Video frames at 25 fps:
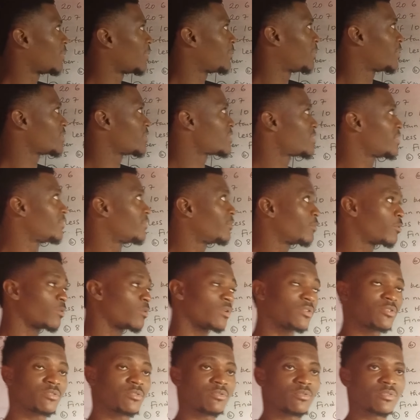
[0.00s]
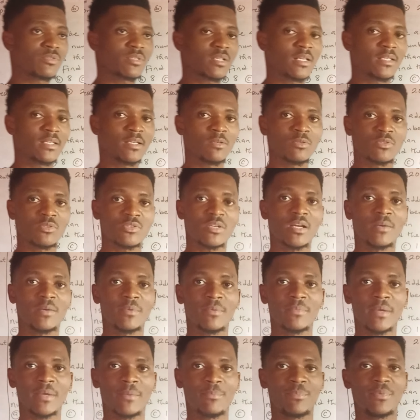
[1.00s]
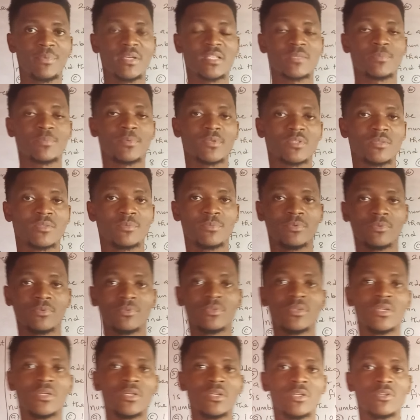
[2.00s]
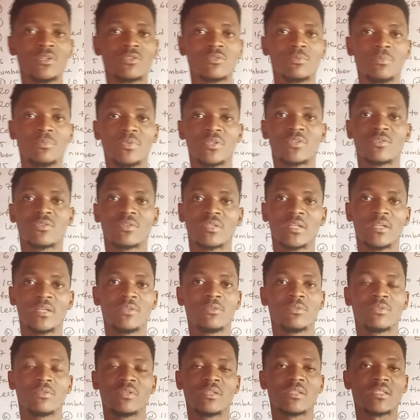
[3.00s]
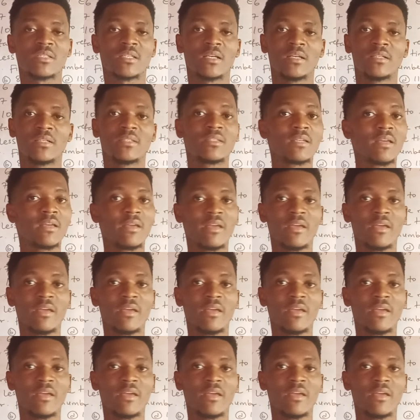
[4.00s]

about 7 questions, and I will try my best possible to make sure that you understand